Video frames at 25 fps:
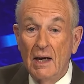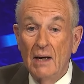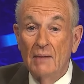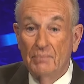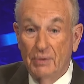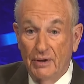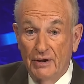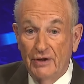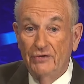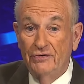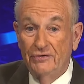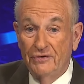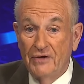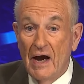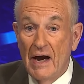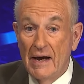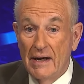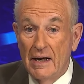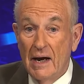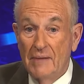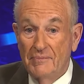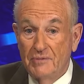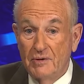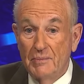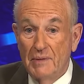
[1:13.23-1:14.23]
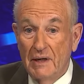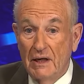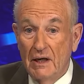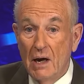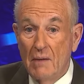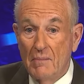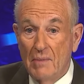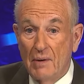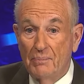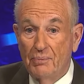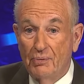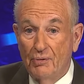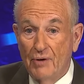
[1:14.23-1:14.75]
please sign up to
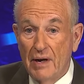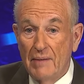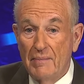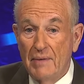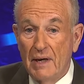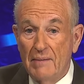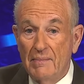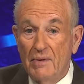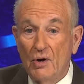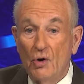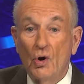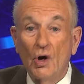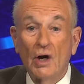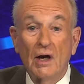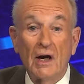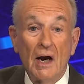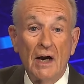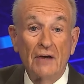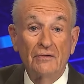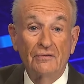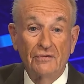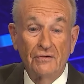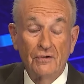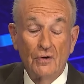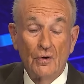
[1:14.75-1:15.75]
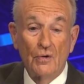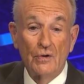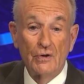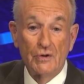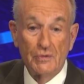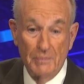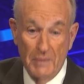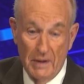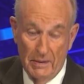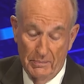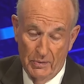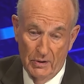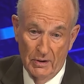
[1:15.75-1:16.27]
become a premium or concierge
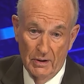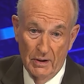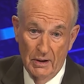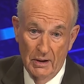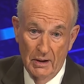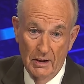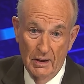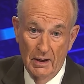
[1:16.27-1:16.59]
member.